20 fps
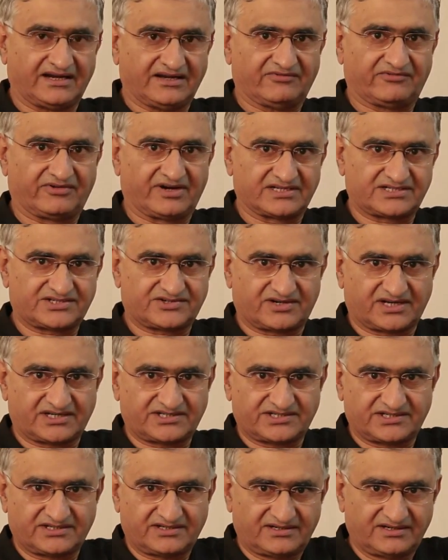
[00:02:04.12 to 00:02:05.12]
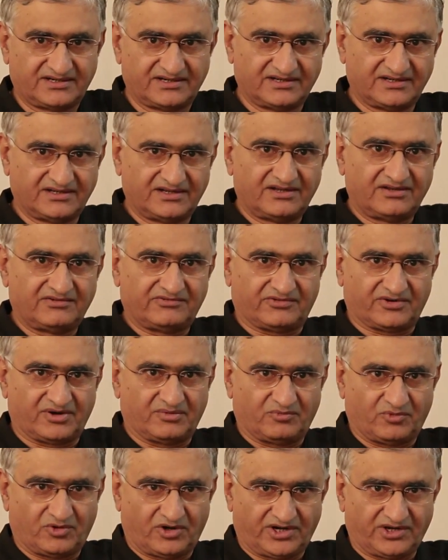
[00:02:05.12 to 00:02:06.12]
infrastructure from
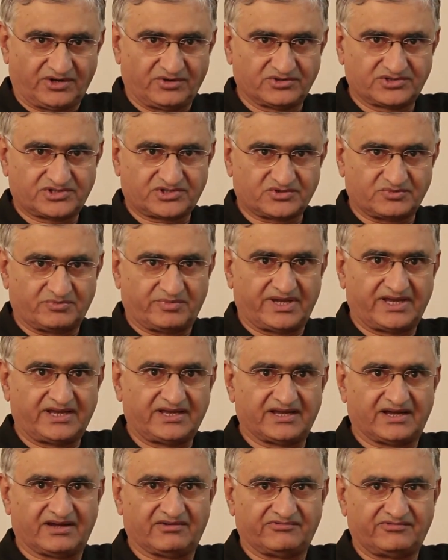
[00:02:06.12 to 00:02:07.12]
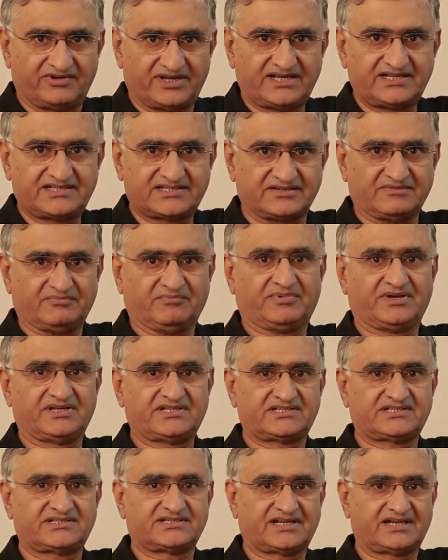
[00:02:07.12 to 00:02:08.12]
what used to be a very
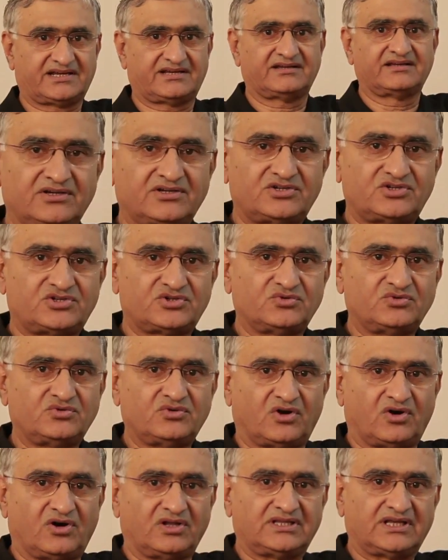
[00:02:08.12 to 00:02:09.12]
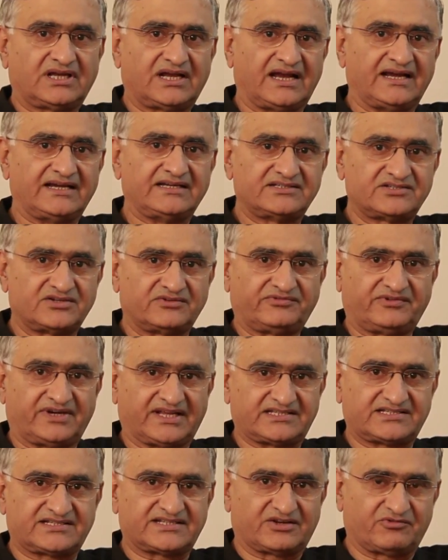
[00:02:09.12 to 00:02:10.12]
simplistic to all the kinds of
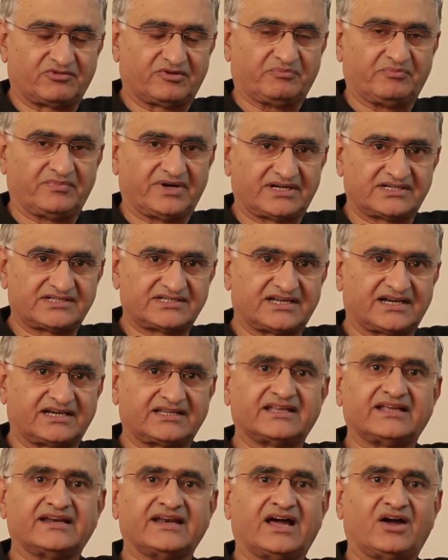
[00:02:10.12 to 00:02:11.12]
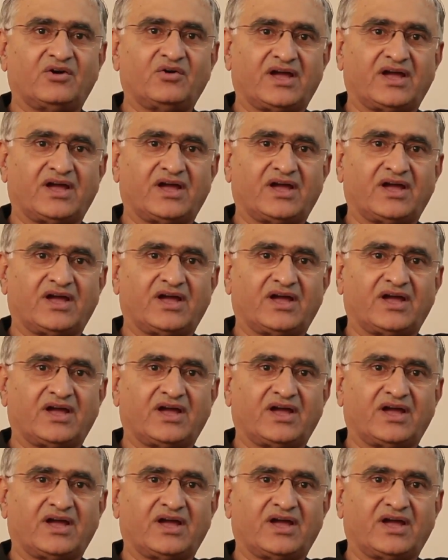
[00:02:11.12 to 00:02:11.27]
test equipments that they now